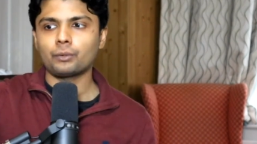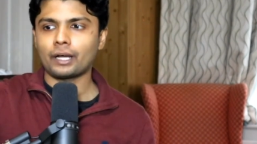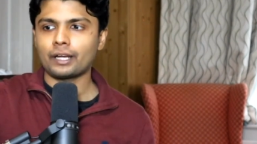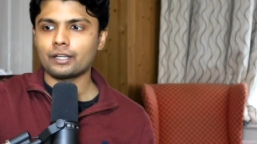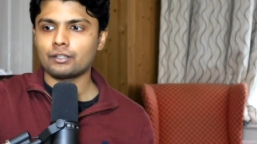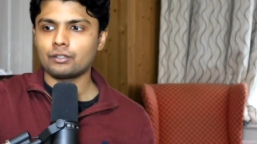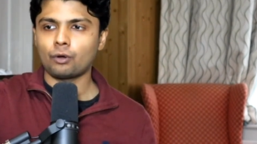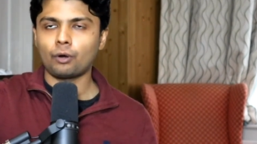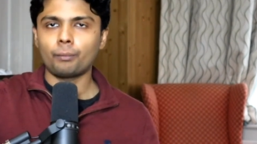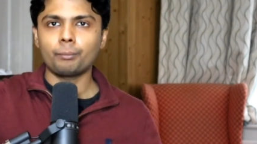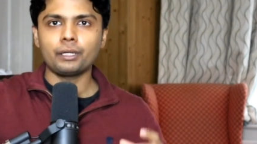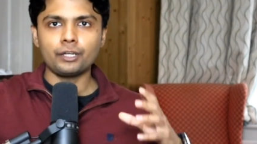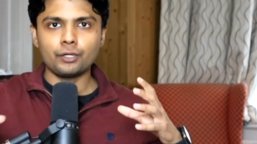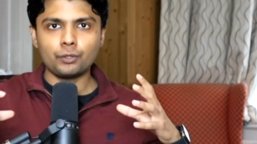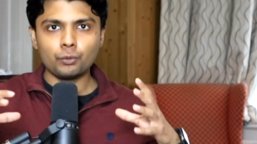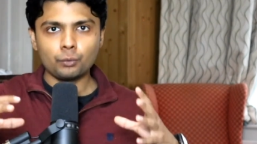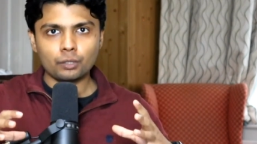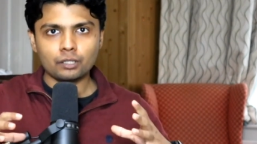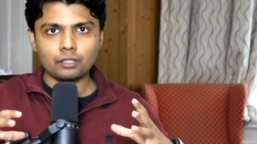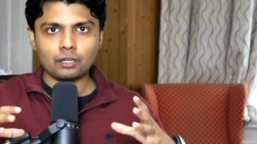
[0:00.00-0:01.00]
I normally
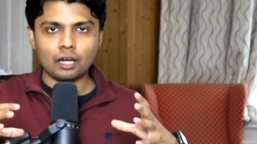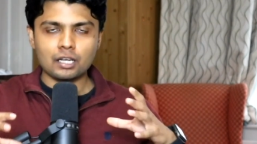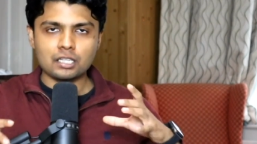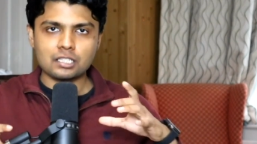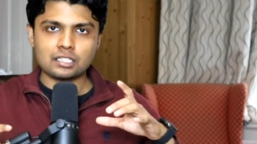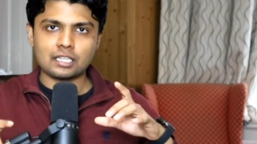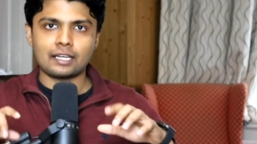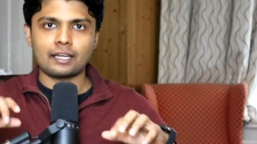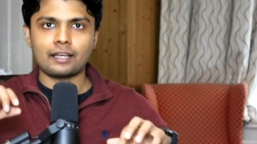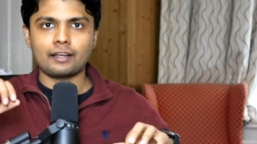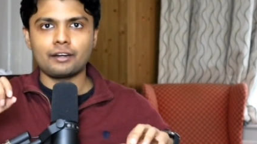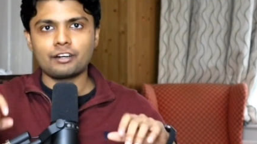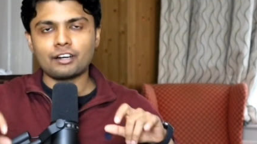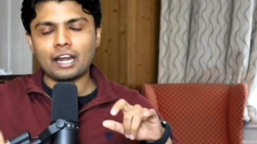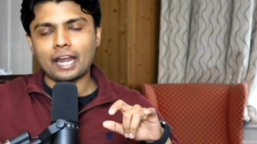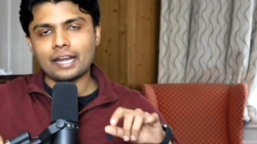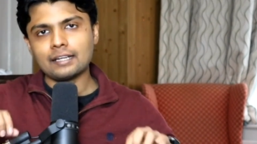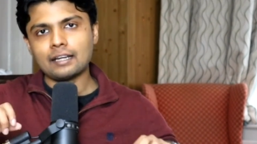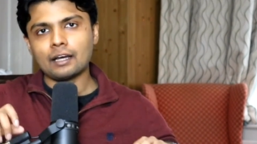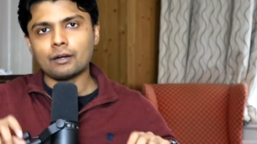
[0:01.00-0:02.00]
do a task and I
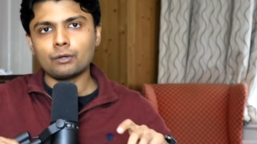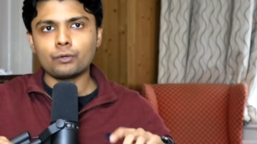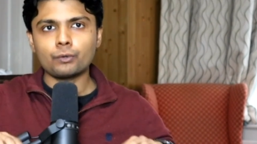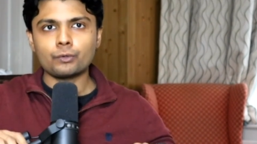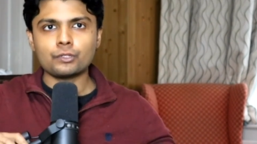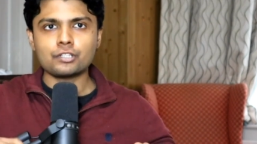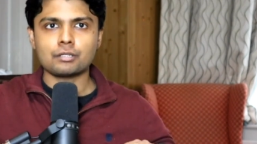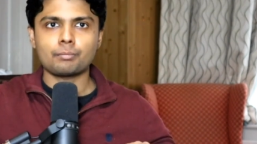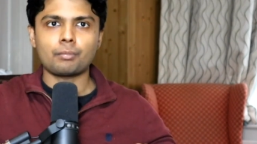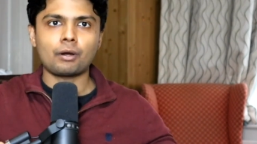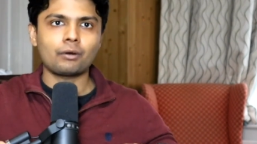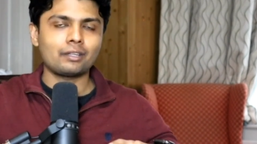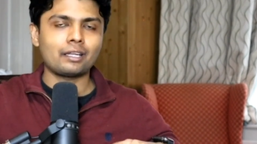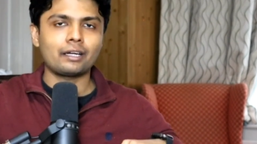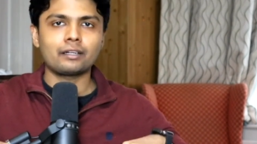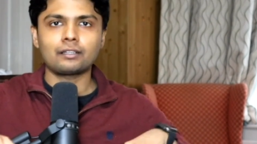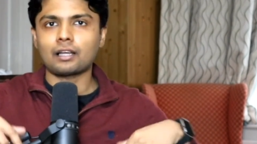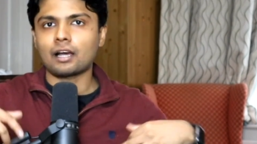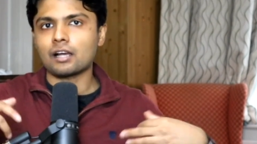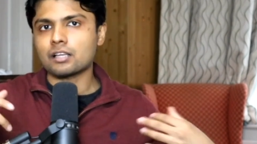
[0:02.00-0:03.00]
write down notes about
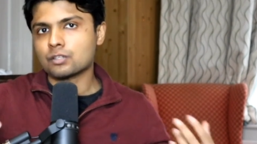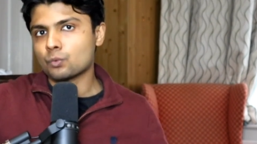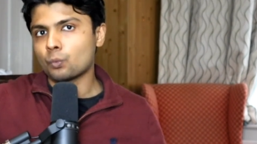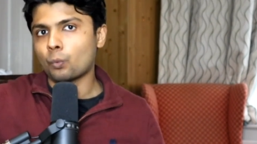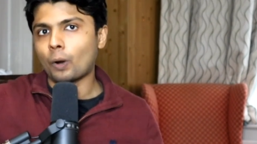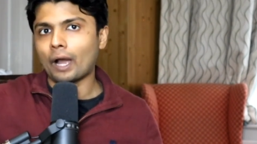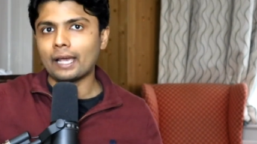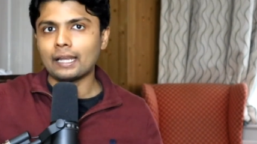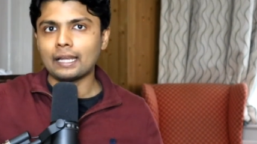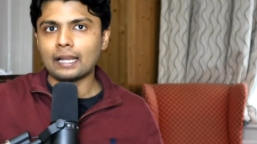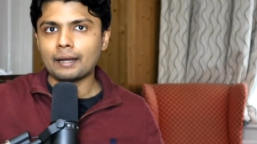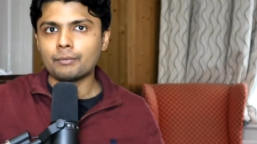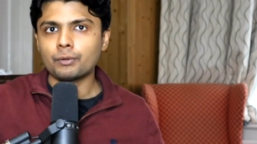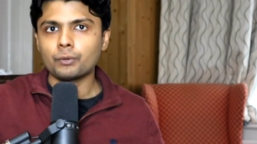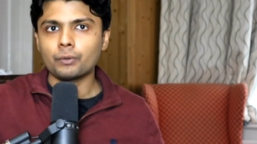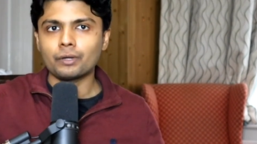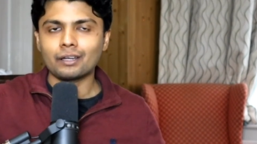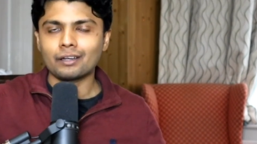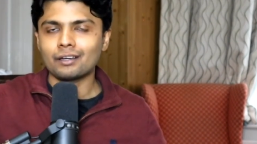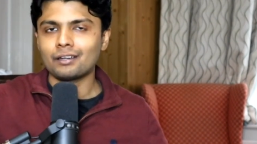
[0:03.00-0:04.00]
that task while I'm
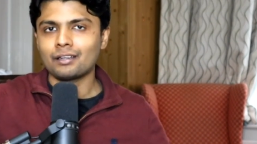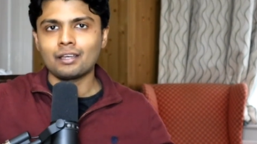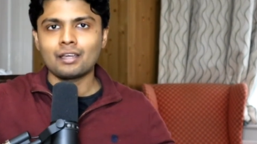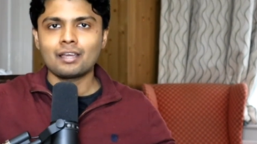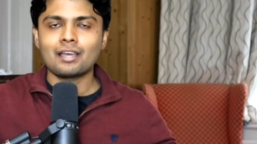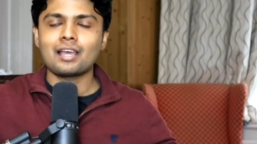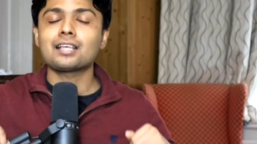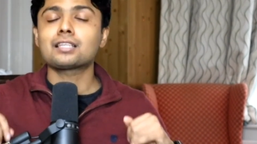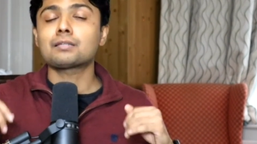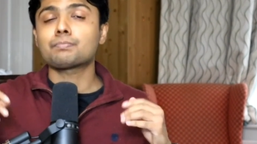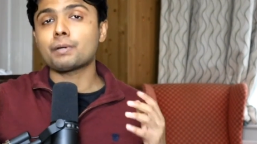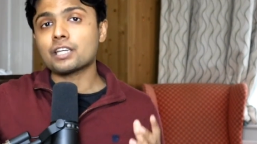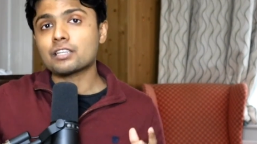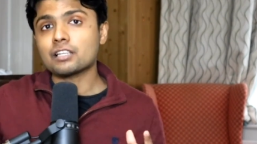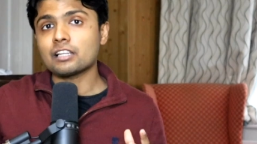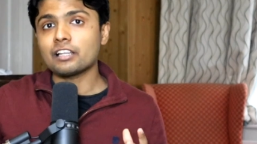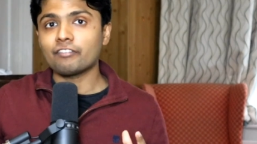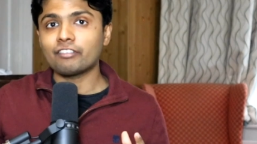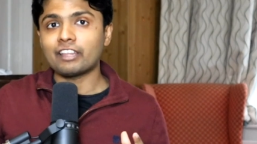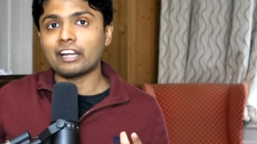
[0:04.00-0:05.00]
doing it,
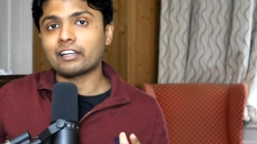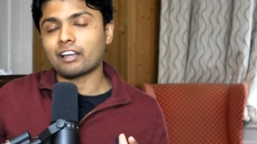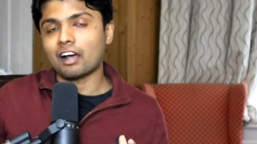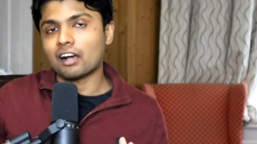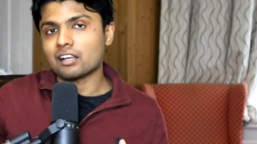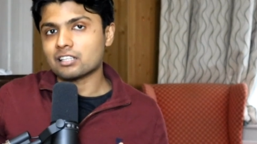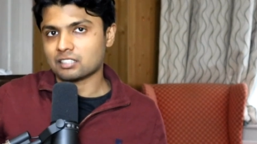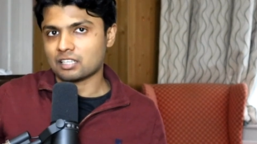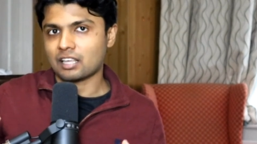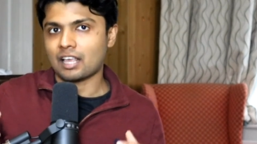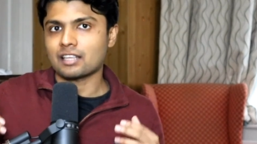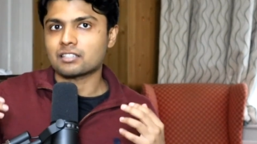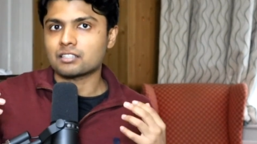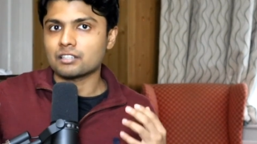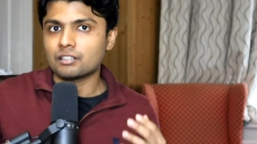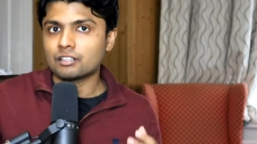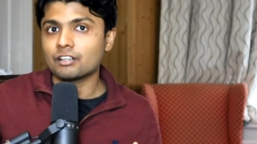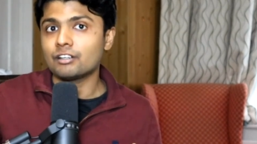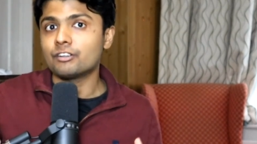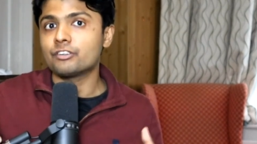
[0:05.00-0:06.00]
especially if that task has
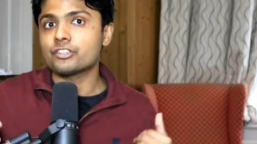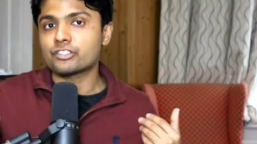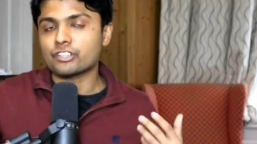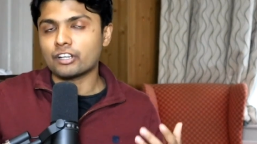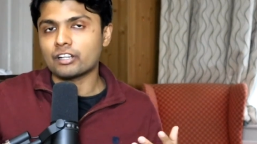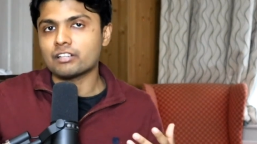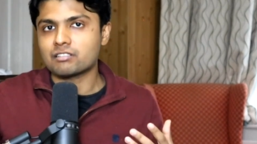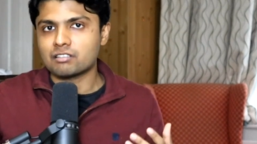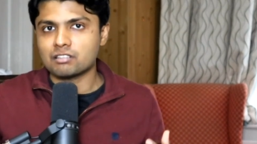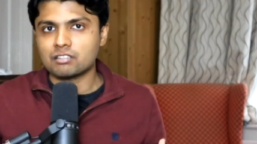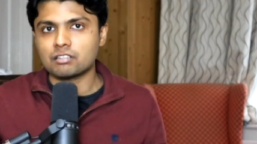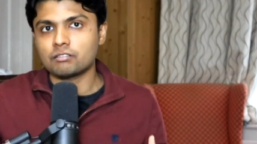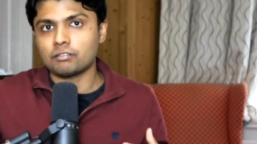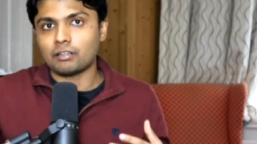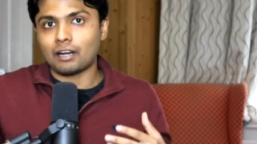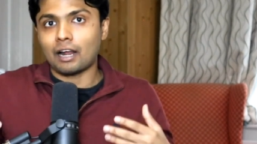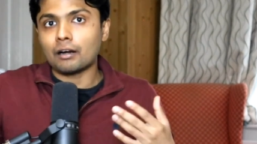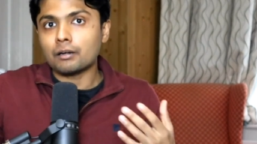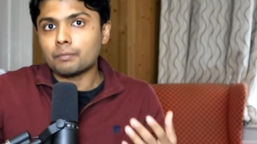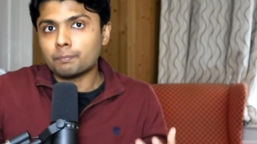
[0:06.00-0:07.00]
certain results and certain
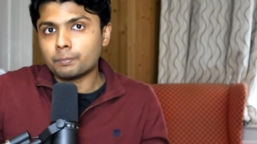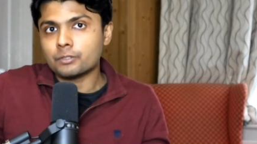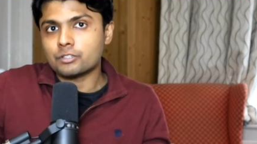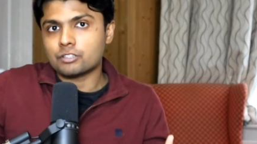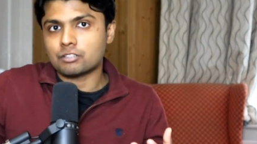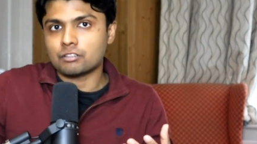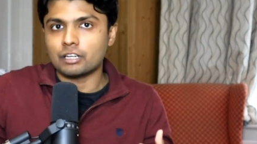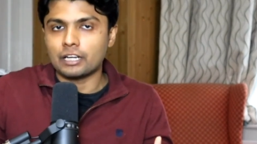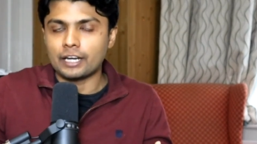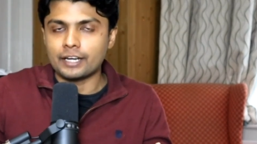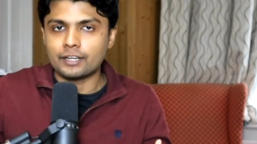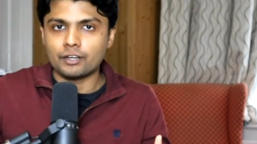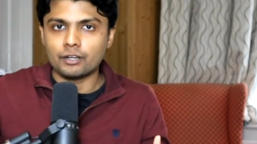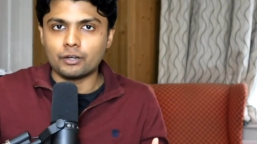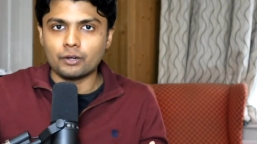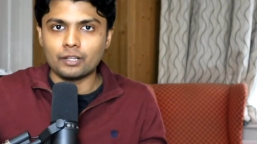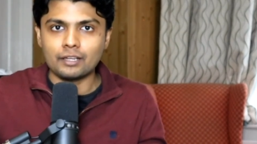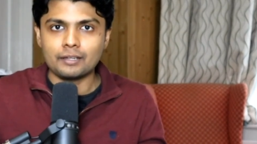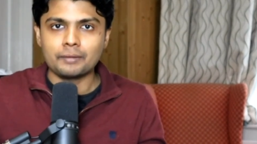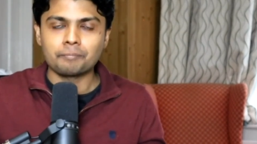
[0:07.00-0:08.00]
outputs related
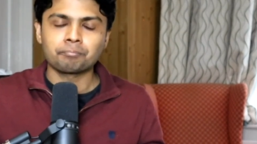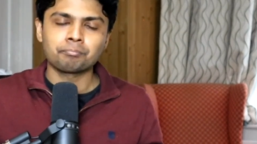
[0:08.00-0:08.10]
to it.